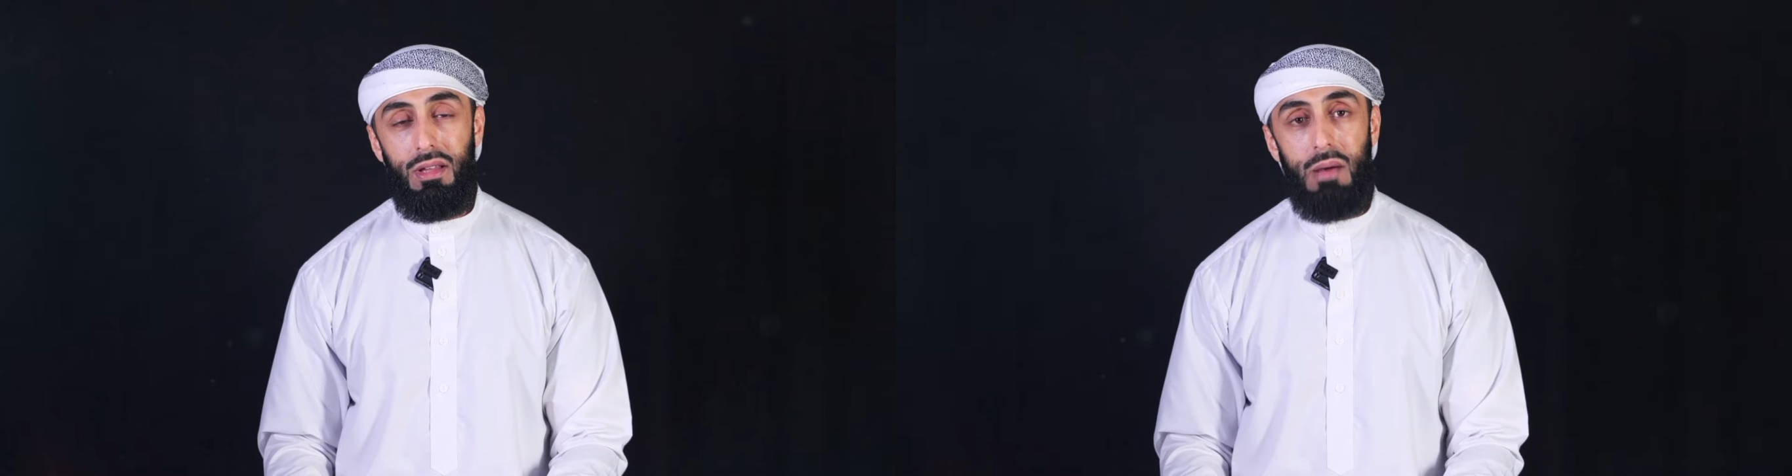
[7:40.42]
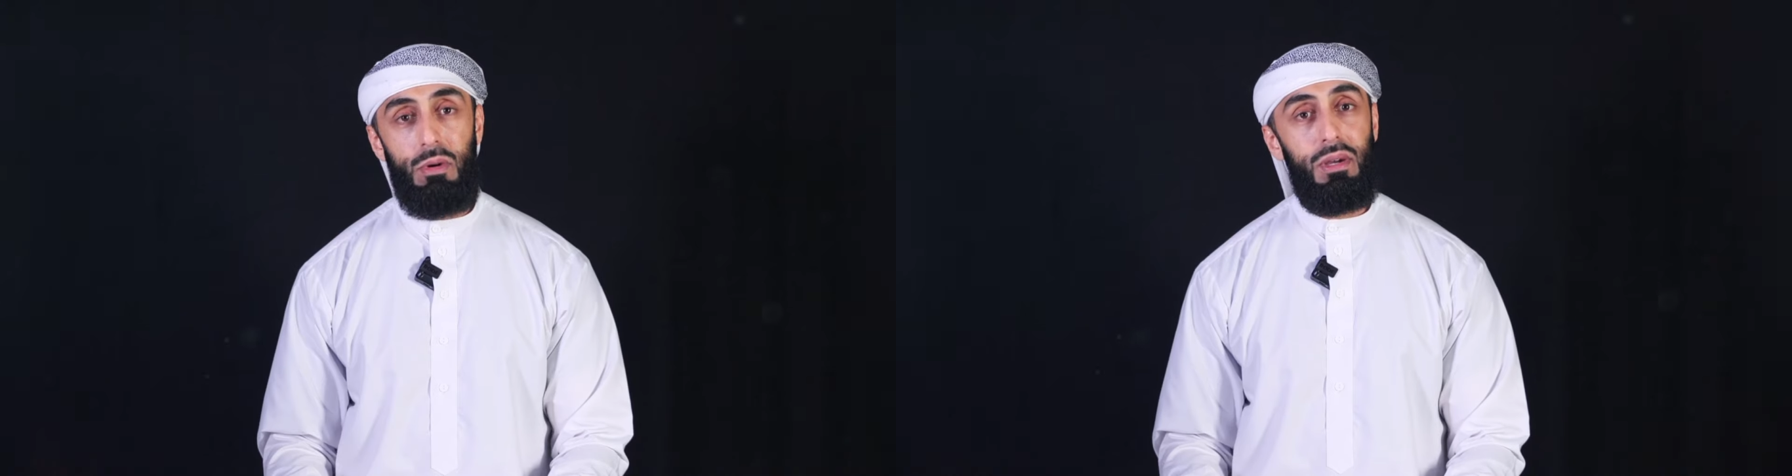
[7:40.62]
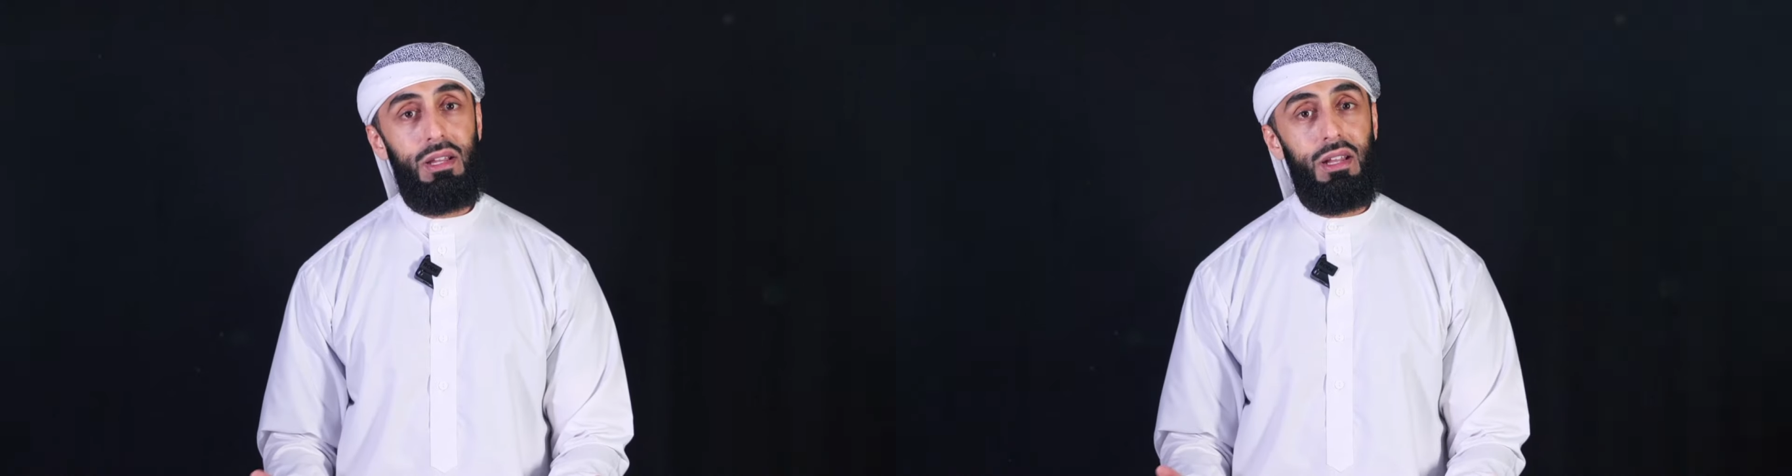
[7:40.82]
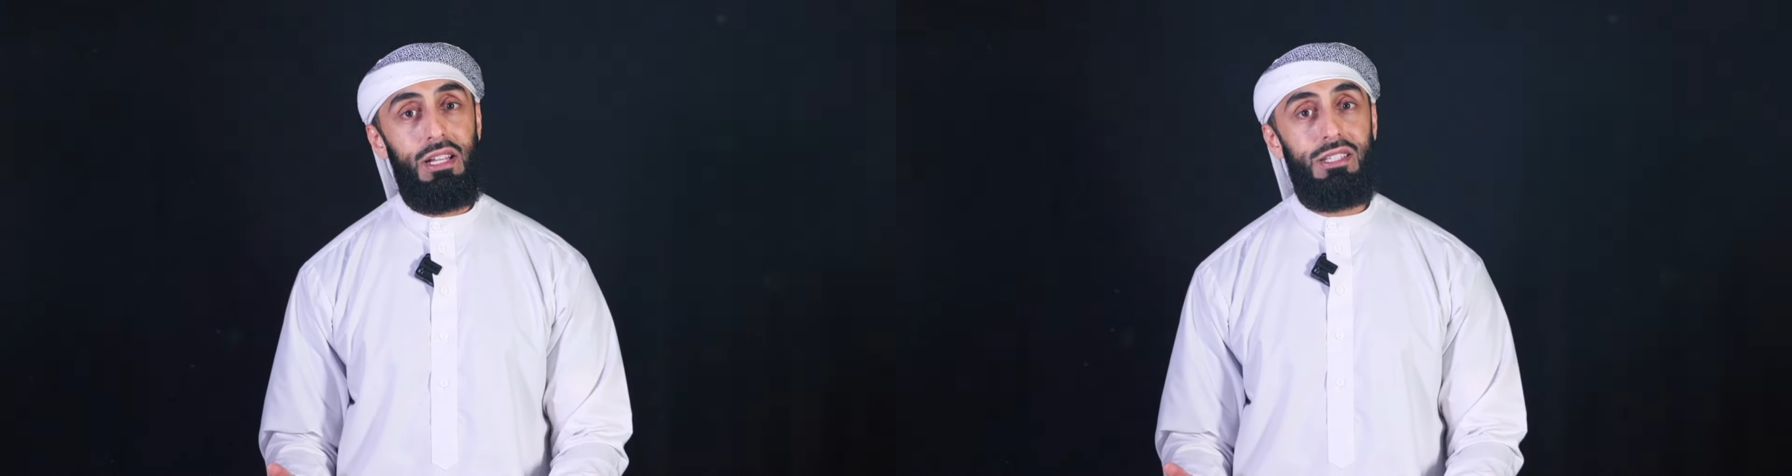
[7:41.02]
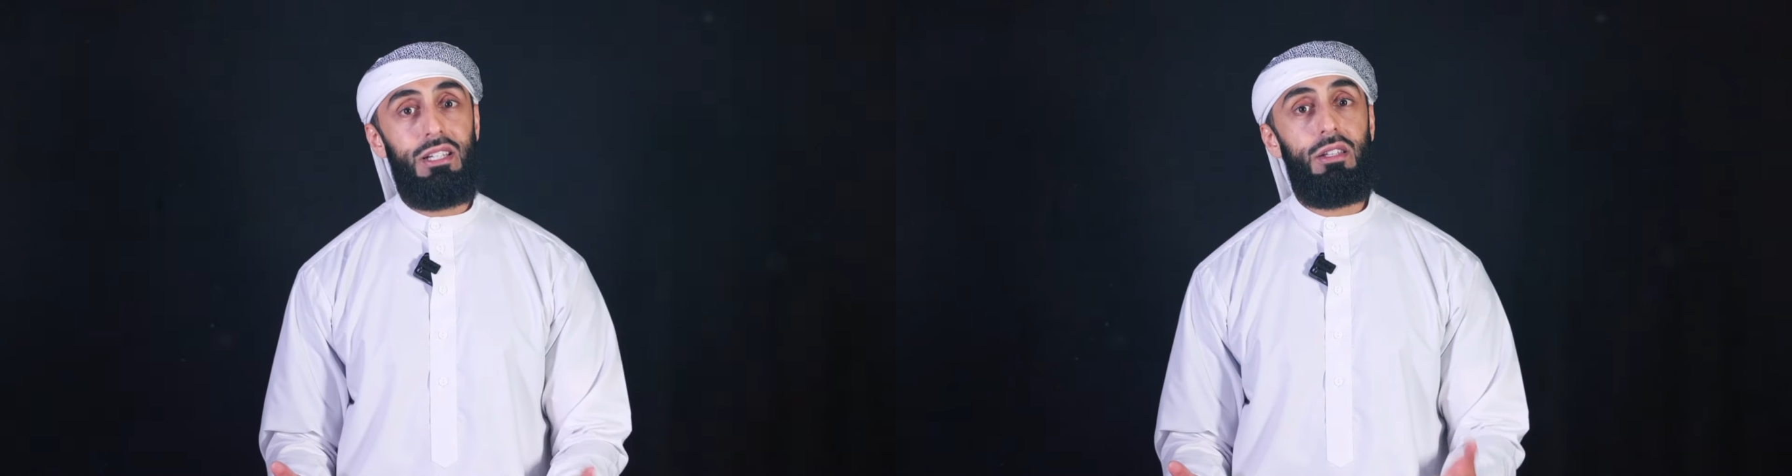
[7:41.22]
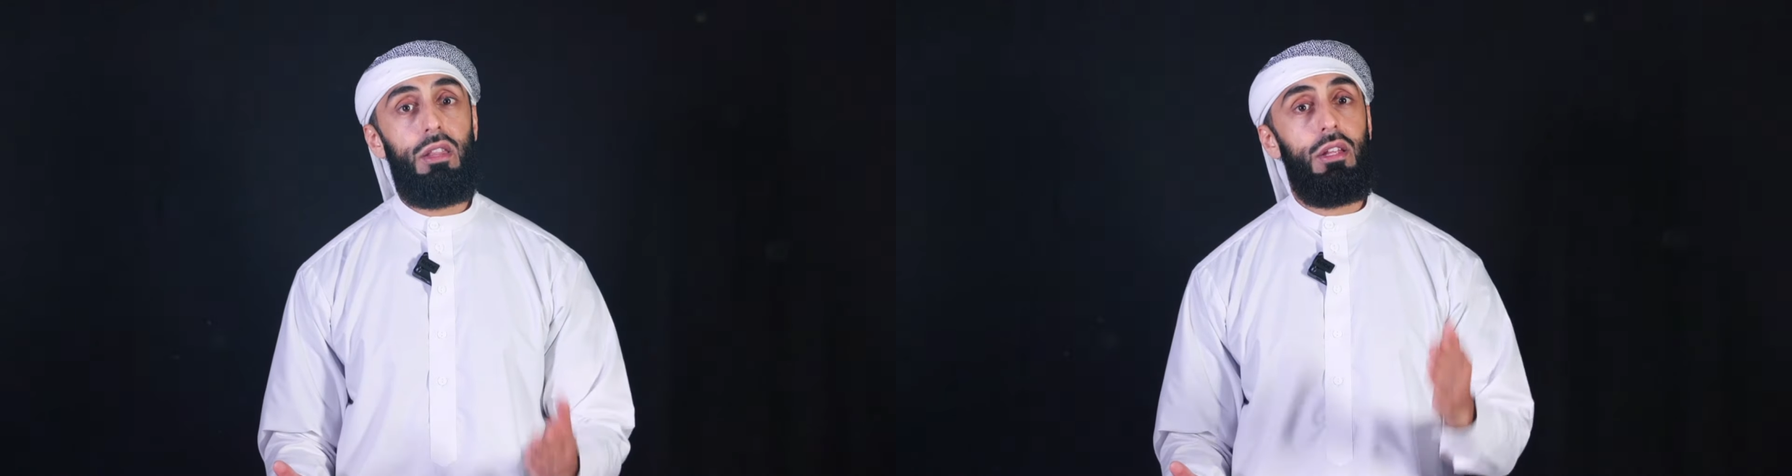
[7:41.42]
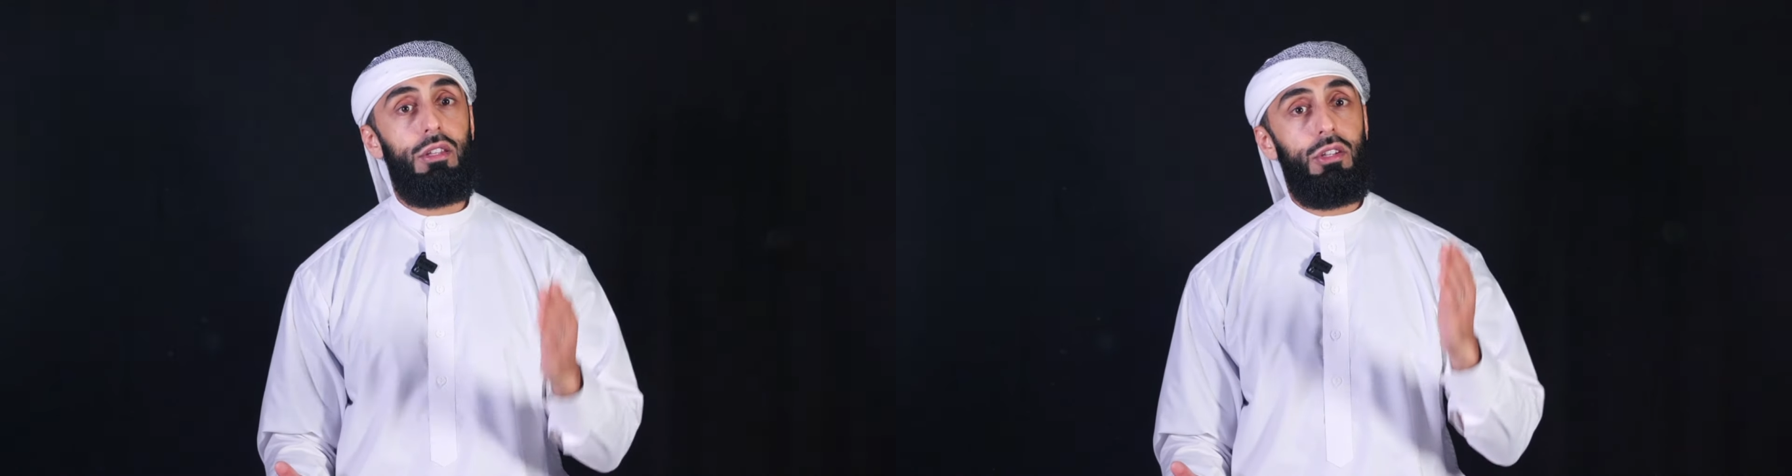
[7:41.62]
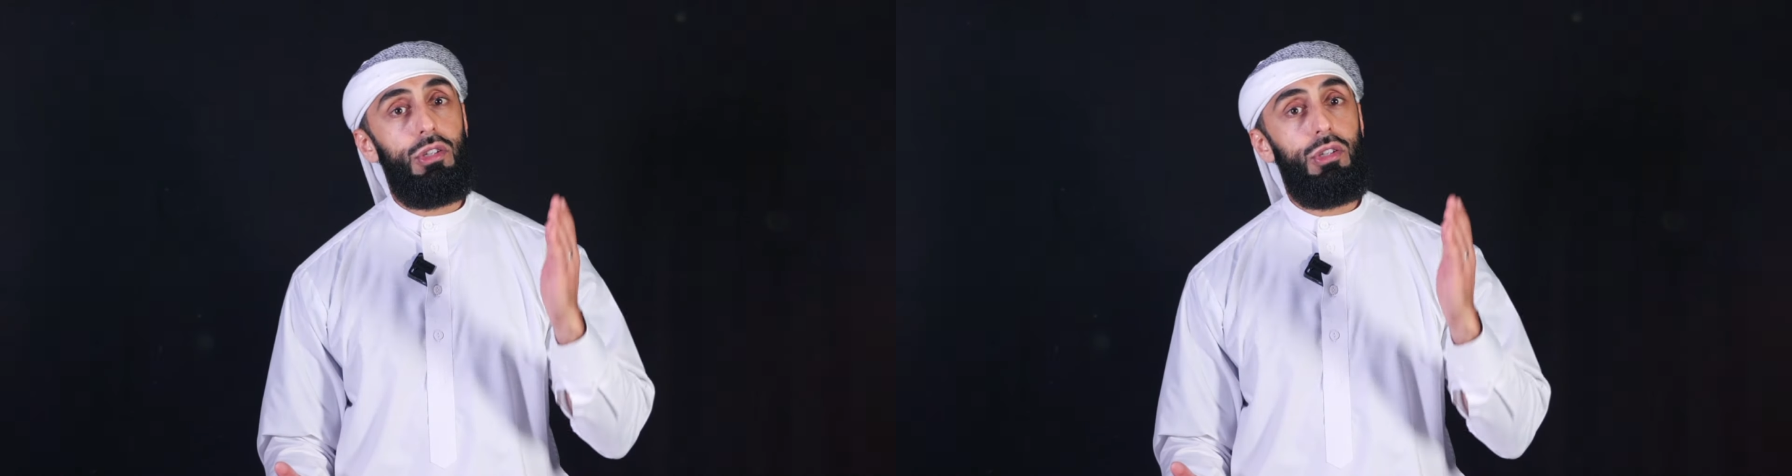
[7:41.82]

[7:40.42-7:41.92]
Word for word: Abu Bakr, he said, "Then